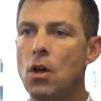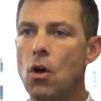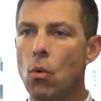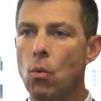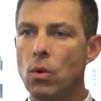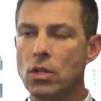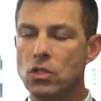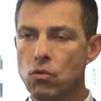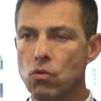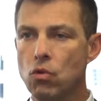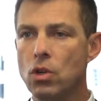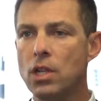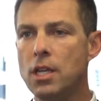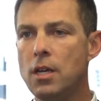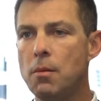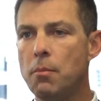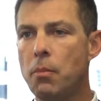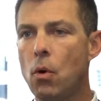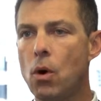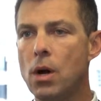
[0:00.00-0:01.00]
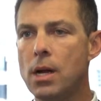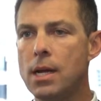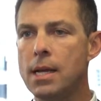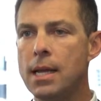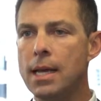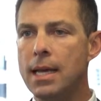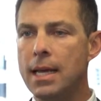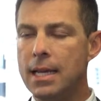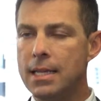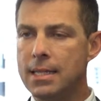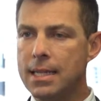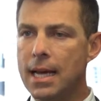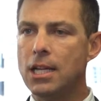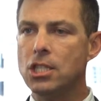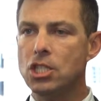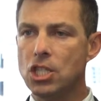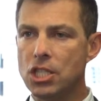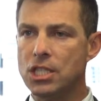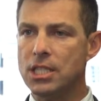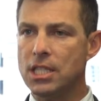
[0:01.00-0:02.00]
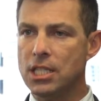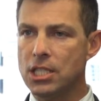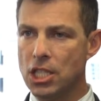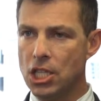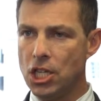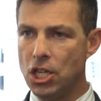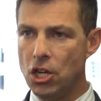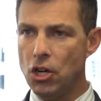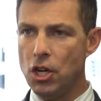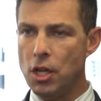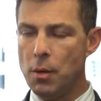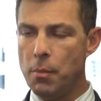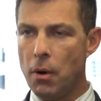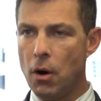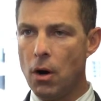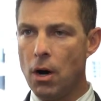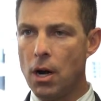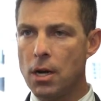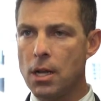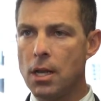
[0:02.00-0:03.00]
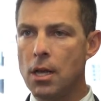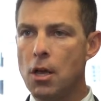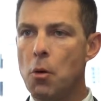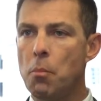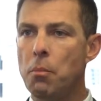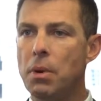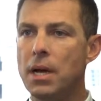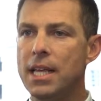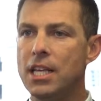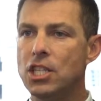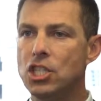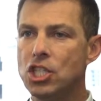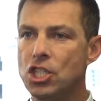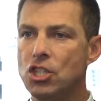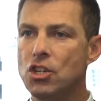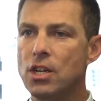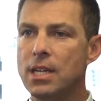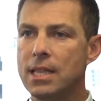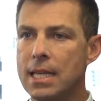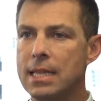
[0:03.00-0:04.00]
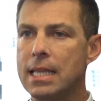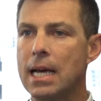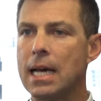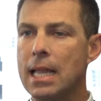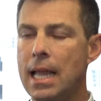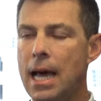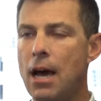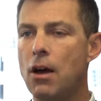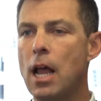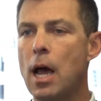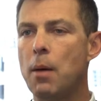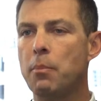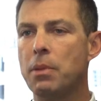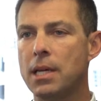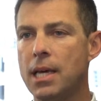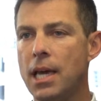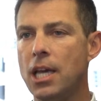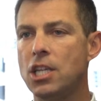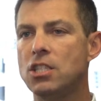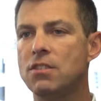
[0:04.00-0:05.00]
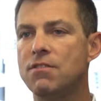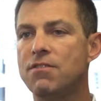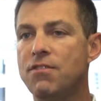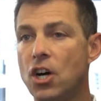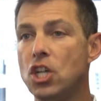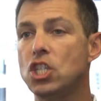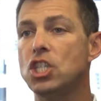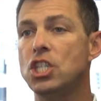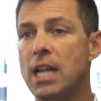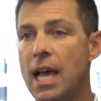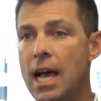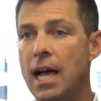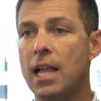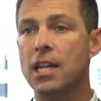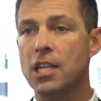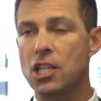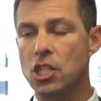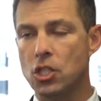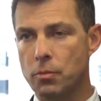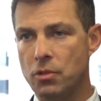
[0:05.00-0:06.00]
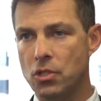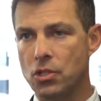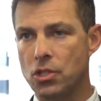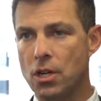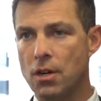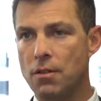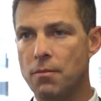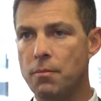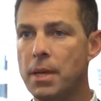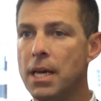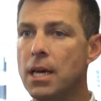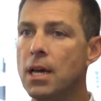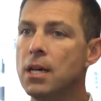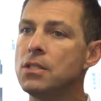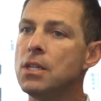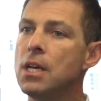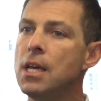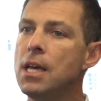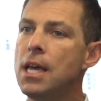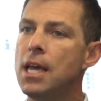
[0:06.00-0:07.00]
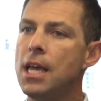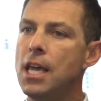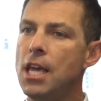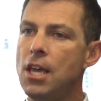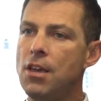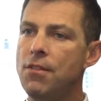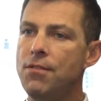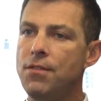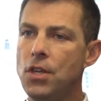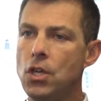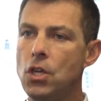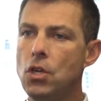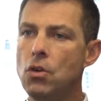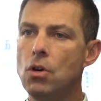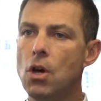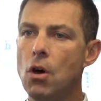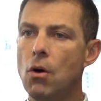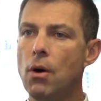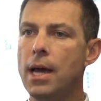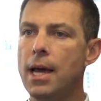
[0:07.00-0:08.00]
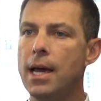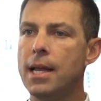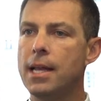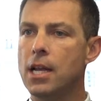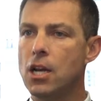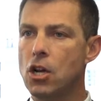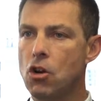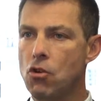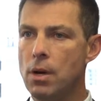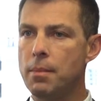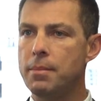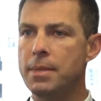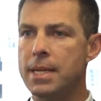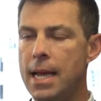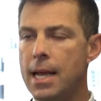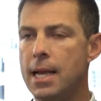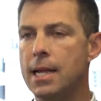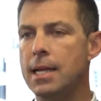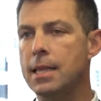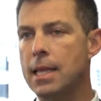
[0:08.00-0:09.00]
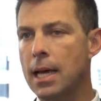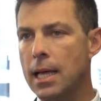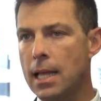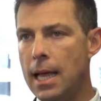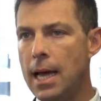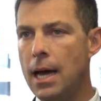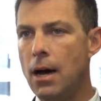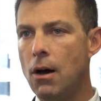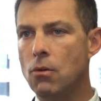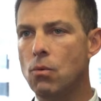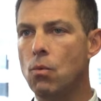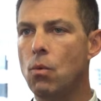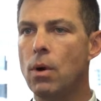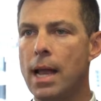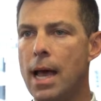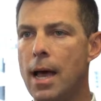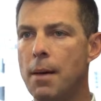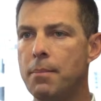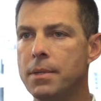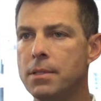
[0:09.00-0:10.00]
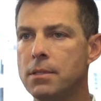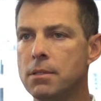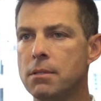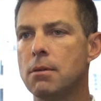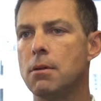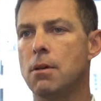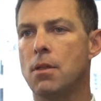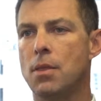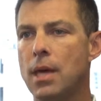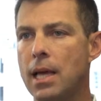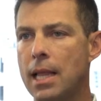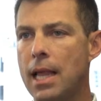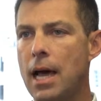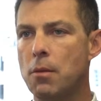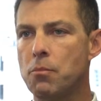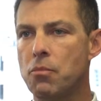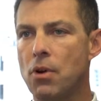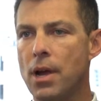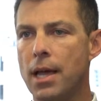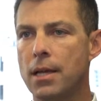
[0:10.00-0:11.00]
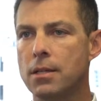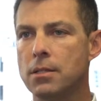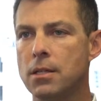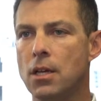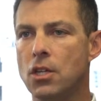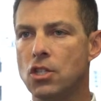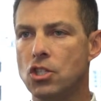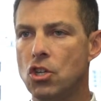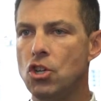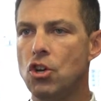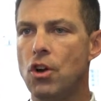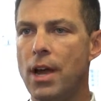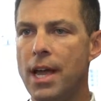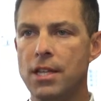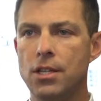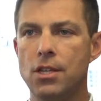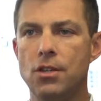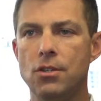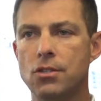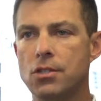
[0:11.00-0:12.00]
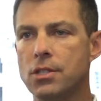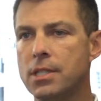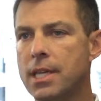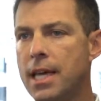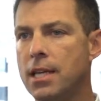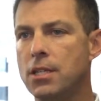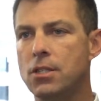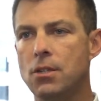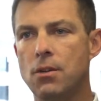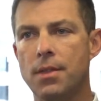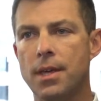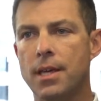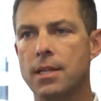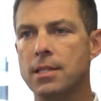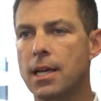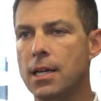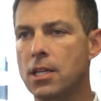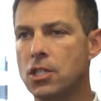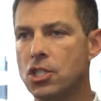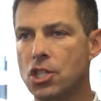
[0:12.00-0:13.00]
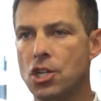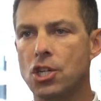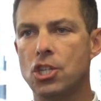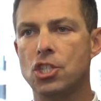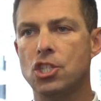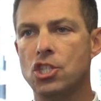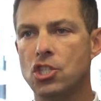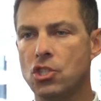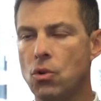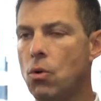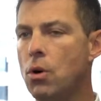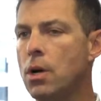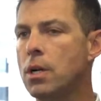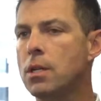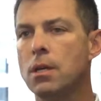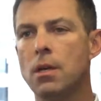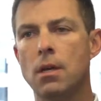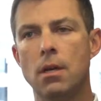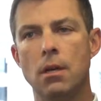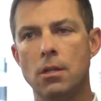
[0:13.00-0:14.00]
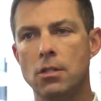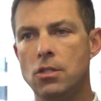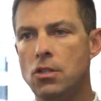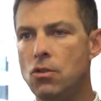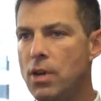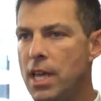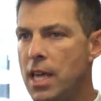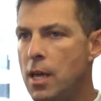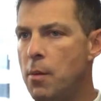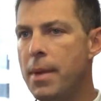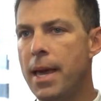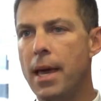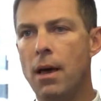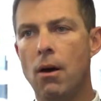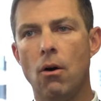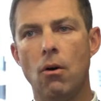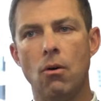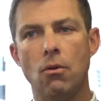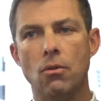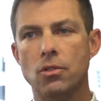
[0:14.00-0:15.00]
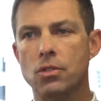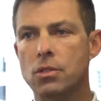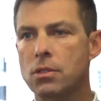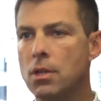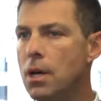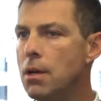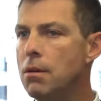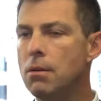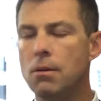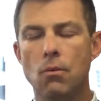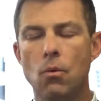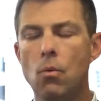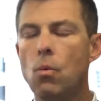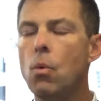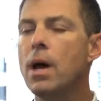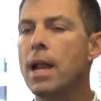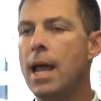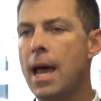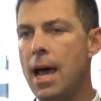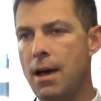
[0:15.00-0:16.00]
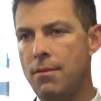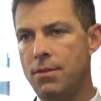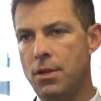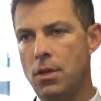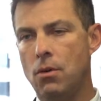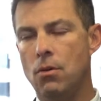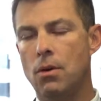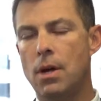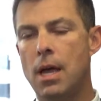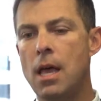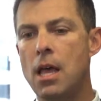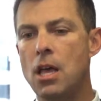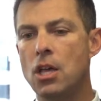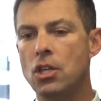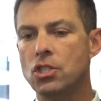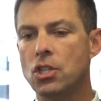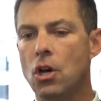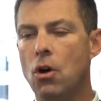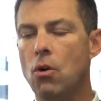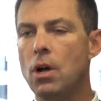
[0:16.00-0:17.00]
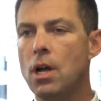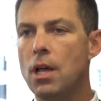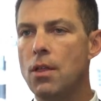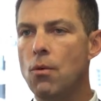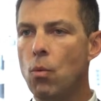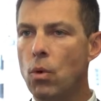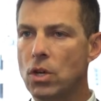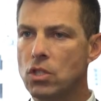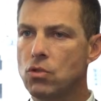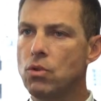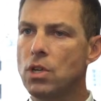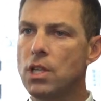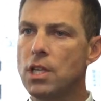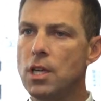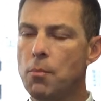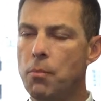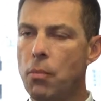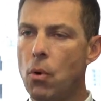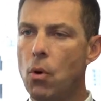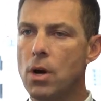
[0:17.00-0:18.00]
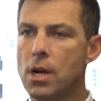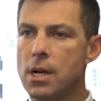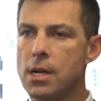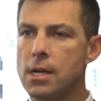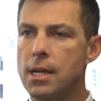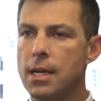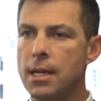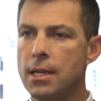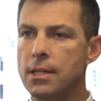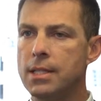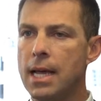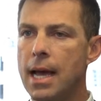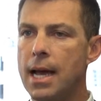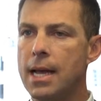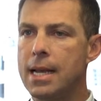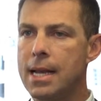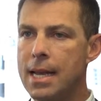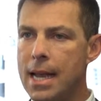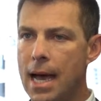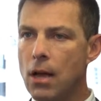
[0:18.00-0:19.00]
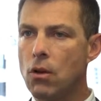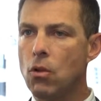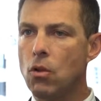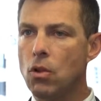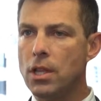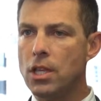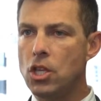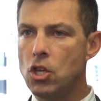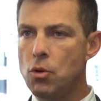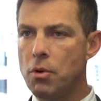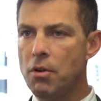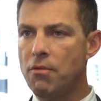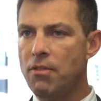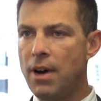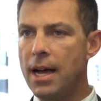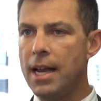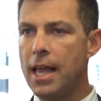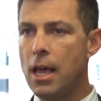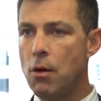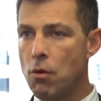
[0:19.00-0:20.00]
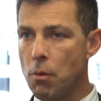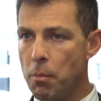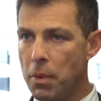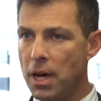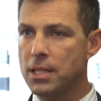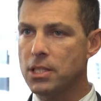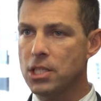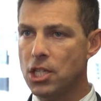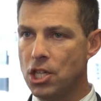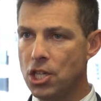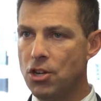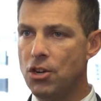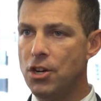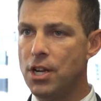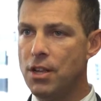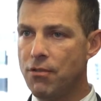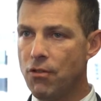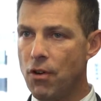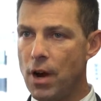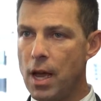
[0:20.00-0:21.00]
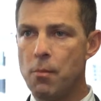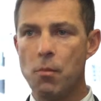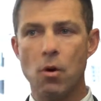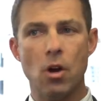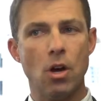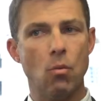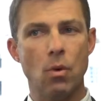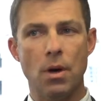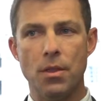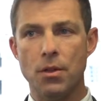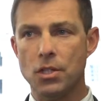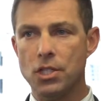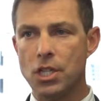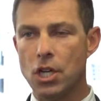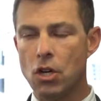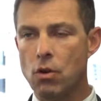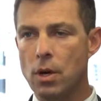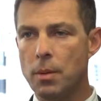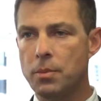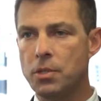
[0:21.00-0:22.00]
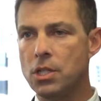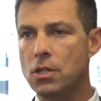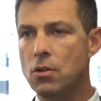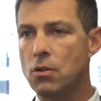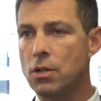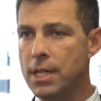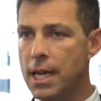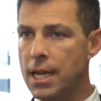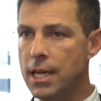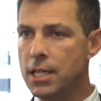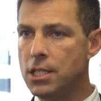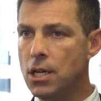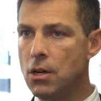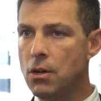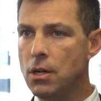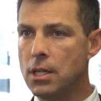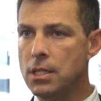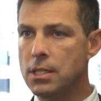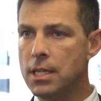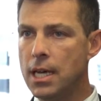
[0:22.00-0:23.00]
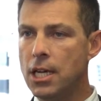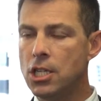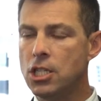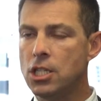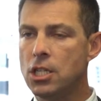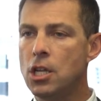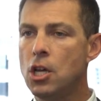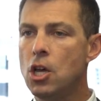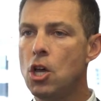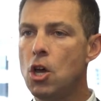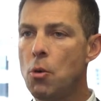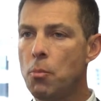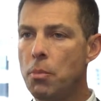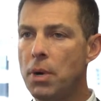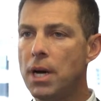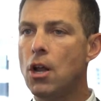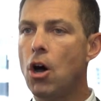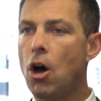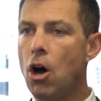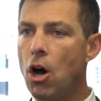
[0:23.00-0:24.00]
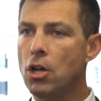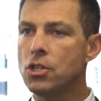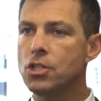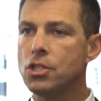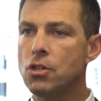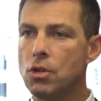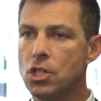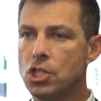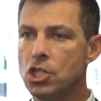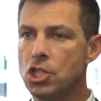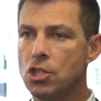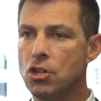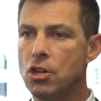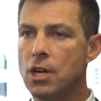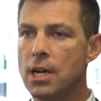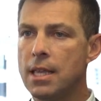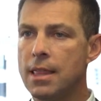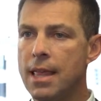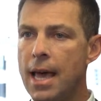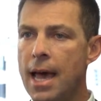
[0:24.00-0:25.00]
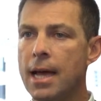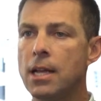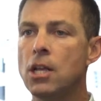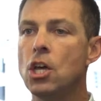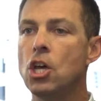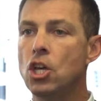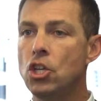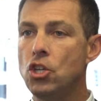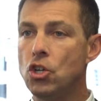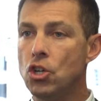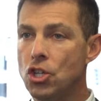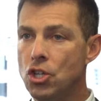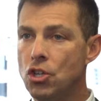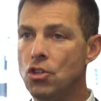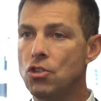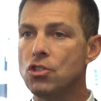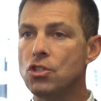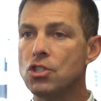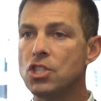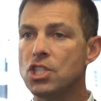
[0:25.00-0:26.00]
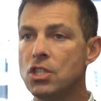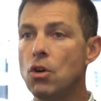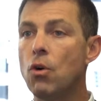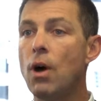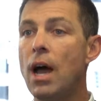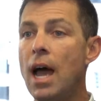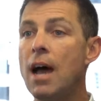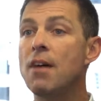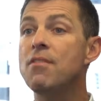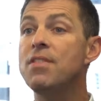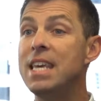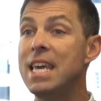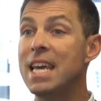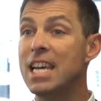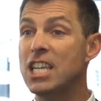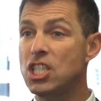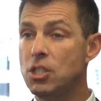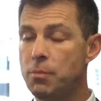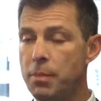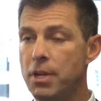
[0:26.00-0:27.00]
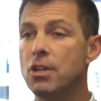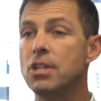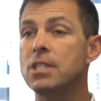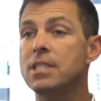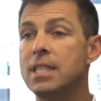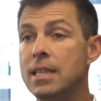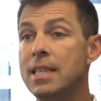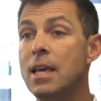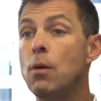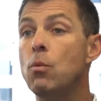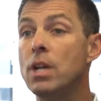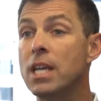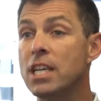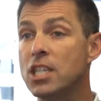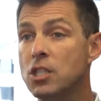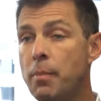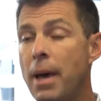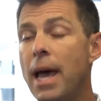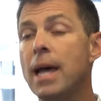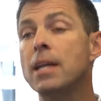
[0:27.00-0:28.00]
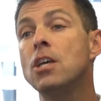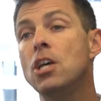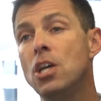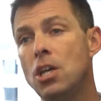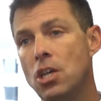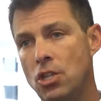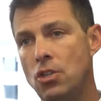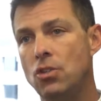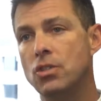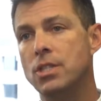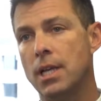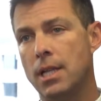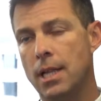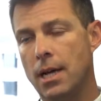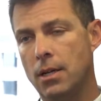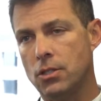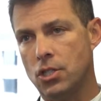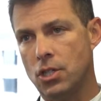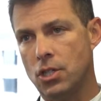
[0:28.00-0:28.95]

What's really important is not just the security part, but ensuring that the cloud application functionality is preserved. Because if you go ahead and encrypt data in the cloud, what happens? The cloud breaks. So your end users can't do things like search, sort, do emails, what have you. So what's really important is that not only you provide a robust security framework, whether it's encryption or data tokenization, but also ensuring that your users still have the experience that they would expect using cloud